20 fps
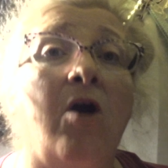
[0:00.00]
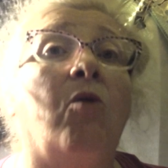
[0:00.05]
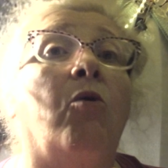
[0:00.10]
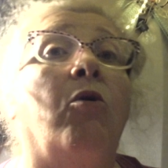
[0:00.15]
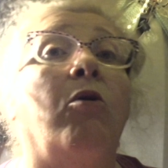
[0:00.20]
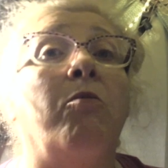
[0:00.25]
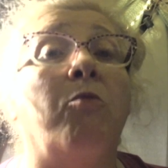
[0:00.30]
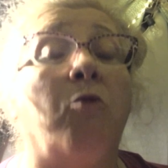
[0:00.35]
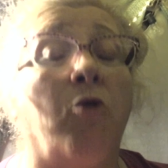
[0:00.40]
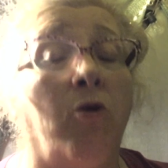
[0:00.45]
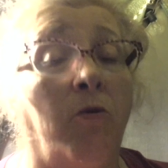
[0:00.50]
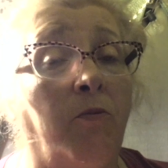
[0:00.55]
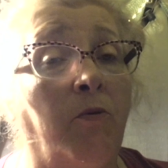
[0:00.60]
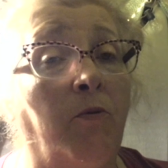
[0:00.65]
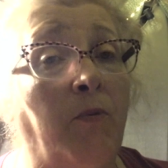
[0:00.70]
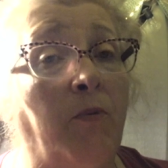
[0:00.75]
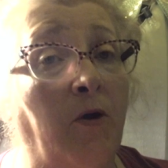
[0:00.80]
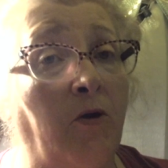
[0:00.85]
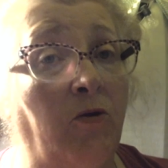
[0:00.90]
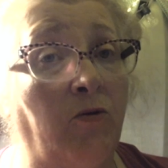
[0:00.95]
We're more
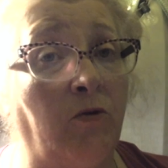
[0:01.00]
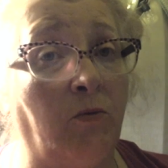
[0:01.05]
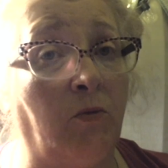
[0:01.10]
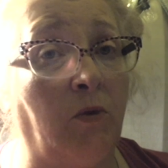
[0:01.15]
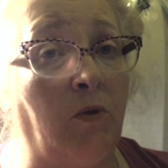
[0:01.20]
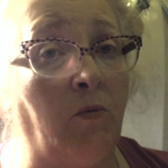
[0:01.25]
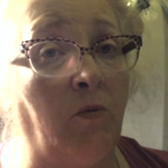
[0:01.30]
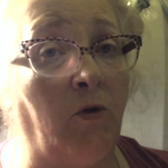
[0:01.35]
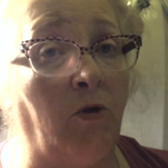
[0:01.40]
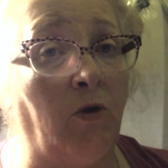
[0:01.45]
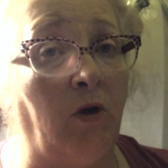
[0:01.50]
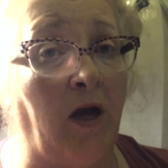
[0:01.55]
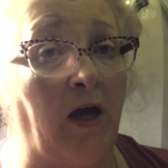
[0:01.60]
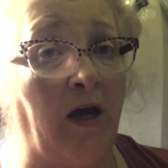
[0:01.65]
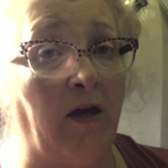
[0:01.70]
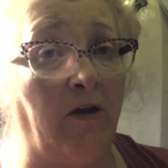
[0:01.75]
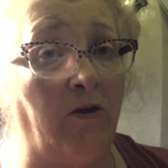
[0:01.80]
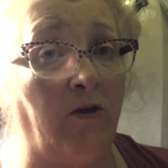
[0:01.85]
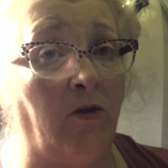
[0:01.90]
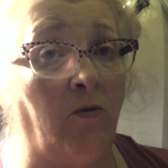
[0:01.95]
prepared than we were
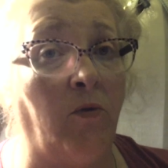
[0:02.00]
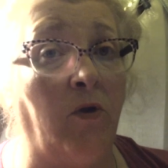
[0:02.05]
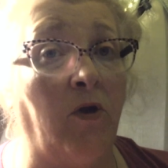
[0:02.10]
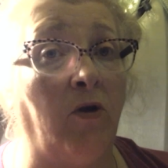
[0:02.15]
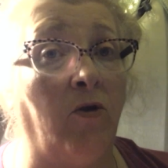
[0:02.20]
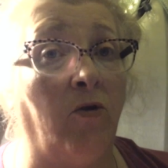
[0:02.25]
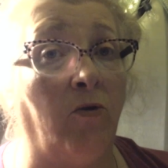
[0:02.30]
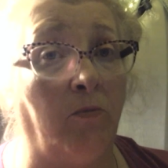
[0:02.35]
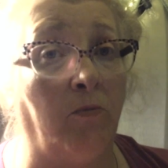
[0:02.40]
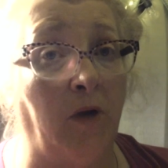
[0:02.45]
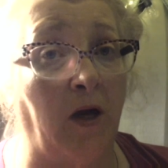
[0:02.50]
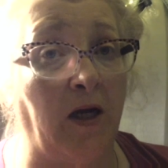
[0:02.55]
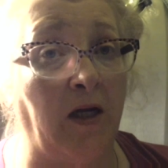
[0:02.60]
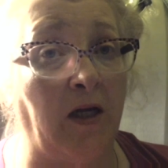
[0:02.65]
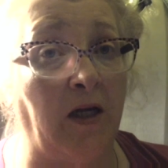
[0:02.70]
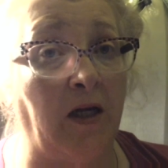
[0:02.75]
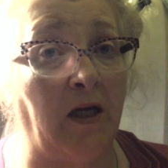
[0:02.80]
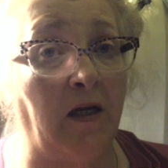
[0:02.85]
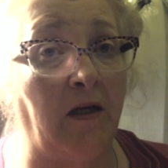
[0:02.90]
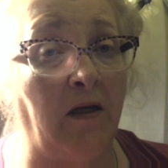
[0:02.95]
last year when her
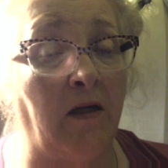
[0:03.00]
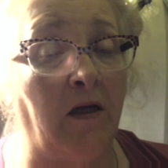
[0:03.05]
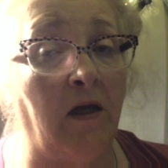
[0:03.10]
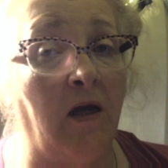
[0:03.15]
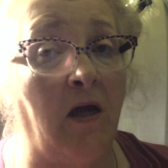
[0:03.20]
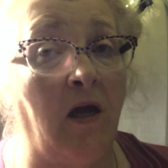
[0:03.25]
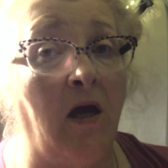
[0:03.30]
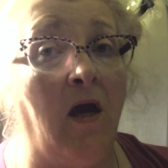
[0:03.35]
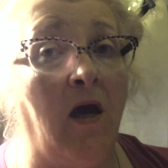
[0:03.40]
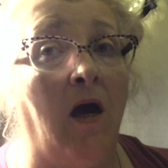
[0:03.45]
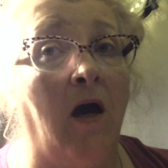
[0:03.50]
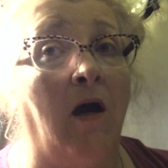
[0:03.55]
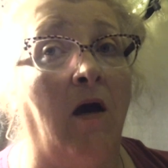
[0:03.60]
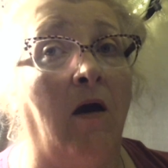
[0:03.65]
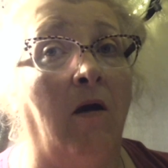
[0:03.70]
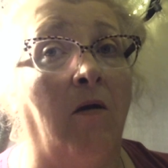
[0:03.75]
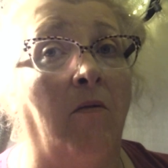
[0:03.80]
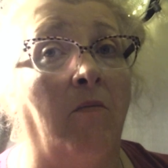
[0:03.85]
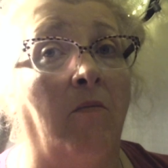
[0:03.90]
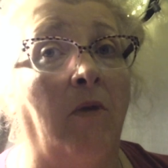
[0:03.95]
mind hit.
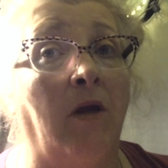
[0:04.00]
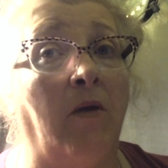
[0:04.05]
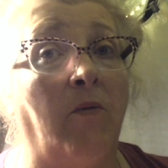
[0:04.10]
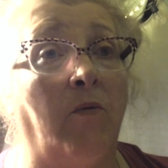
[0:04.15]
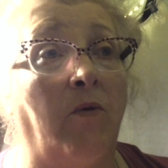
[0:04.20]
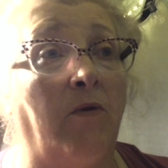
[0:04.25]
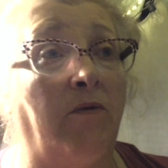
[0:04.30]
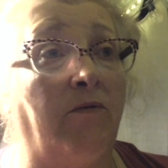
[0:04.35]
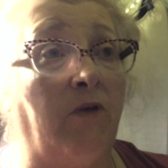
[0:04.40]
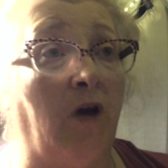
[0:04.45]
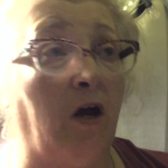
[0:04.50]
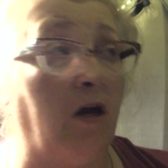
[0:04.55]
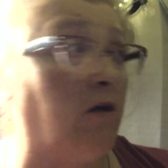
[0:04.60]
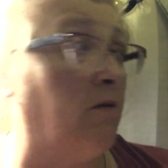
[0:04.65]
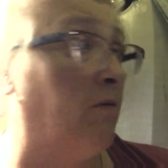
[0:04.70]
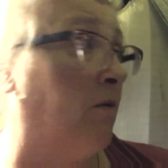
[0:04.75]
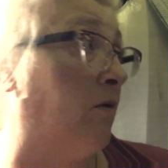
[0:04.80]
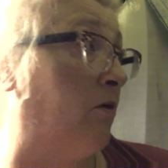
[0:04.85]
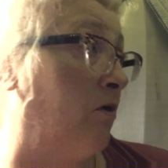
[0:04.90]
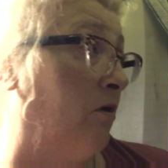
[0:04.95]
And we've talked
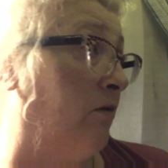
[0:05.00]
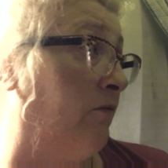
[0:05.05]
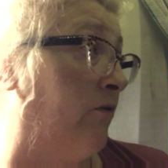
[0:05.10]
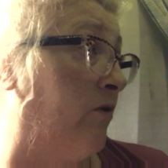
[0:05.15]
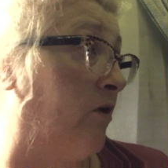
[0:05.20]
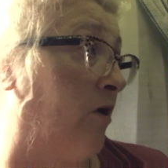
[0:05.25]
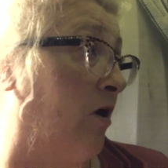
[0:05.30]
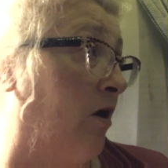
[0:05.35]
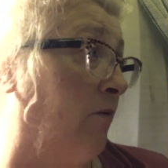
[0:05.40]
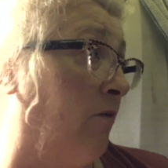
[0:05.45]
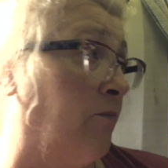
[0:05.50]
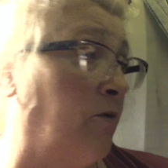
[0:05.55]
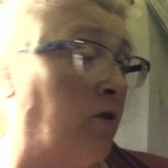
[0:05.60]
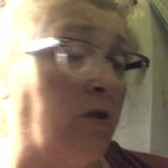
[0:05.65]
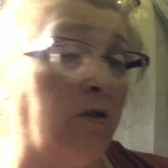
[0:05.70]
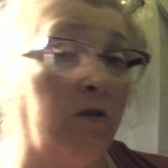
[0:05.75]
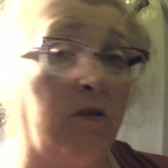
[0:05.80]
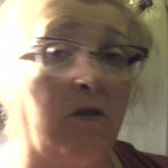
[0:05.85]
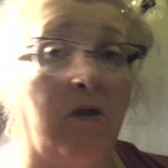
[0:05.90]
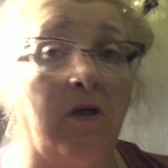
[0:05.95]
about different
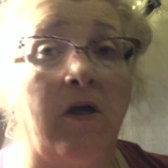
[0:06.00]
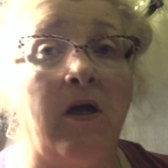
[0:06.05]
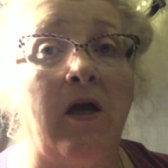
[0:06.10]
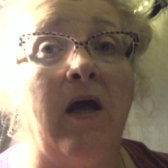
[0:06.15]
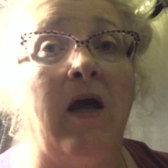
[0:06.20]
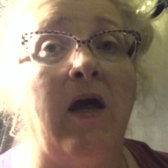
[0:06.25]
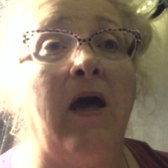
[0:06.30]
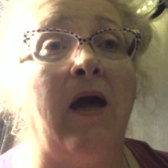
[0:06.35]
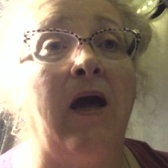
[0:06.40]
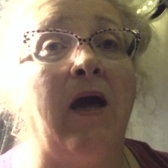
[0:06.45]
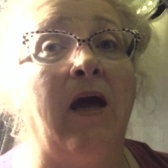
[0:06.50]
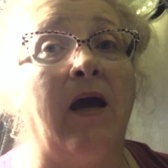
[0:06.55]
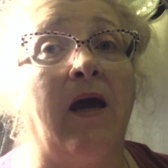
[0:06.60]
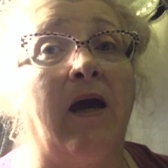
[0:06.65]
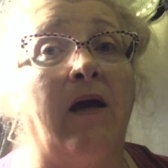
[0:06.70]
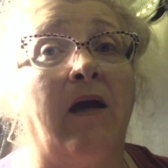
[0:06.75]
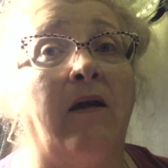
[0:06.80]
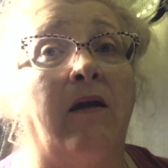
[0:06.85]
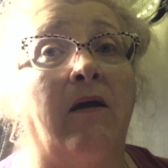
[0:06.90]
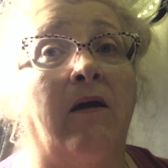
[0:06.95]
options.
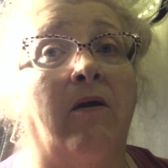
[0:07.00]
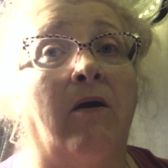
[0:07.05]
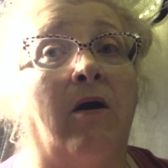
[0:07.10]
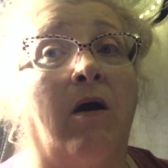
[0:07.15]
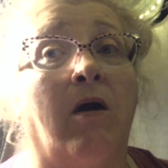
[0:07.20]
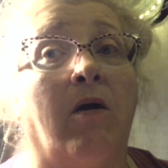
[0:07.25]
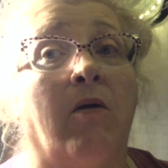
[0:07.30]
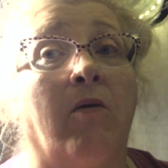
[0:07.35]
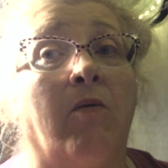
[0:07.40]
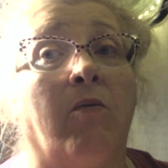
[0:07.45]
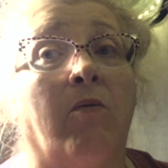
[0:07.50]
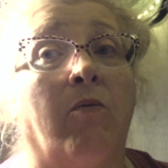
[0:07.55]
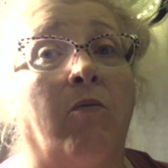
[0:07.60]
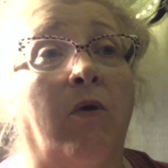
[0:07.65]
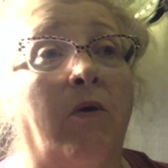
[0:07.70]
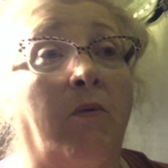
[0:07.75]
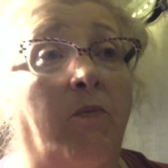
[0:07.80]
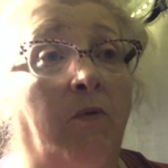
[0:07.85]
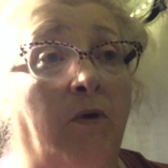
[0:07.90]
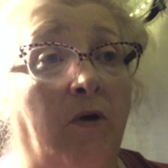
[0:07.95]
And
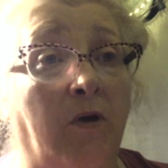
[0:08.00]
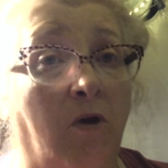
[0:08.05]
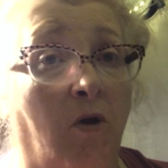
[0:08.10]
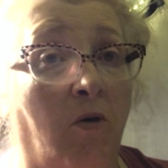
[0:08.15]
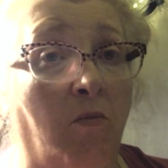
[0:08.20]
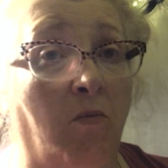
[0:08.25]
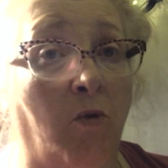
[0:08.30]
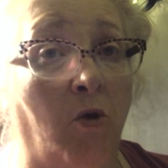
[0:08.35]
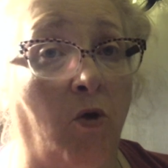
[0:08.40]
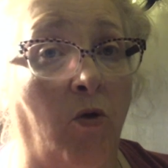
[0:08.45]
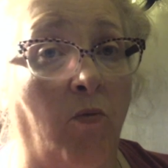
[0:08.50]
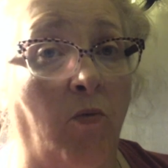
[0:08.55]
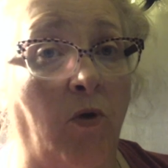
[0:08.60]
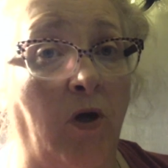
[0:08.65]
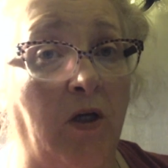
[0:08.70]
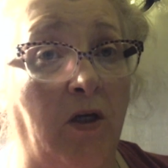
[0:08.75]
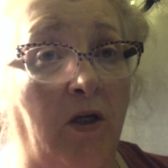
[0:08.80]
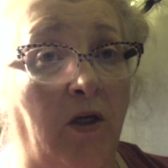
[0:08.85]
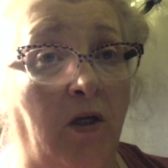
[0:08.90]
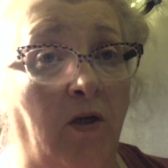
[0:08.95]
we would know more
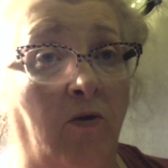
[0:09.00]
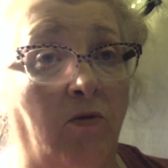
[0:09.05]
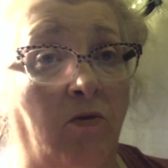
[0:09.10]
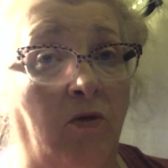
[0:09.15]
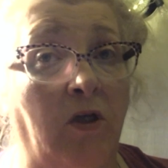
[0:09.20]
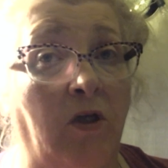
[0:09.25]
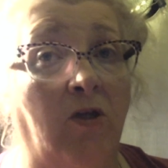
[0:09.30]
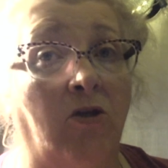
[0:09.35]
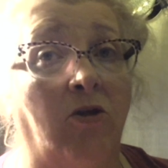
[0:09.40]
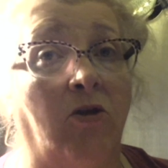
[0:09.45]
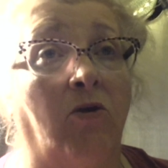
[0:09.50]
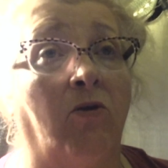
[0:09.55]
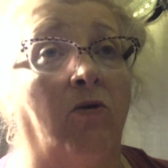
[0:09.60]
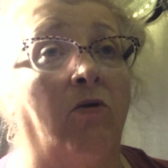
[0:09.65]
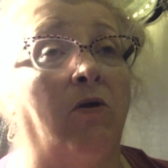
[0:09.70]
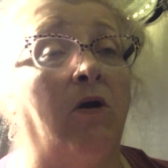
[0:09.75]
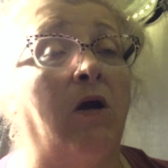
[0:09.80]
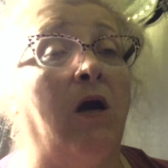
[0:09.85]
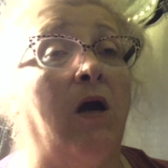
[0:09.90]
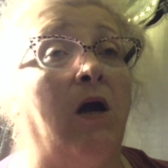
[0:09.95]
what to do this year.
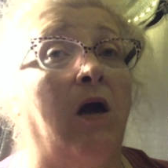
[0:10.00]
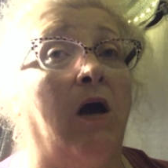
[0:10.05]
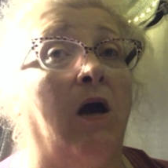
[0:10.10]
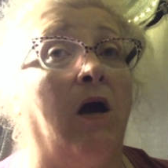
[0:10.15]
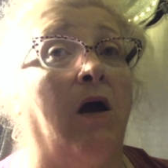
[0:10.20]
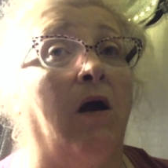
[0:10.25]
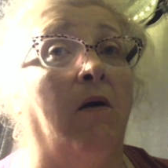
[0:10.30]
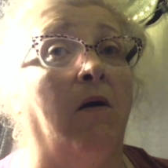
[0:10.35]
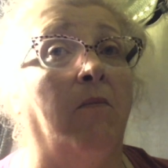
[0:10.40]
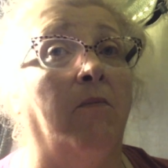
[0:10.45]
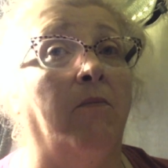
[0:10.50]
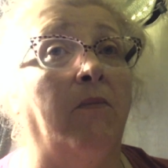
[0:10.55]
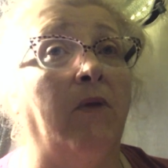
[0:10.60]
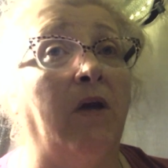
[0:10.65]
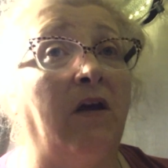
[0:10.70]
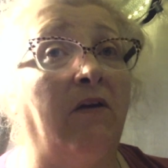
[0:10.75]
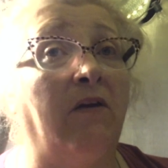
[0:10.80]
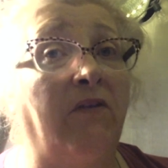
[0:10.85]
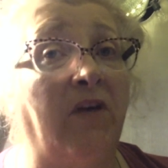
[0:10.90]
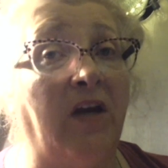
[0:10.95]

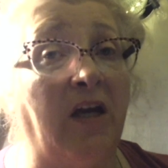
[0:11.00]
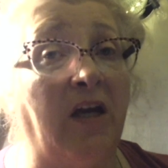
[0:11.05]
If it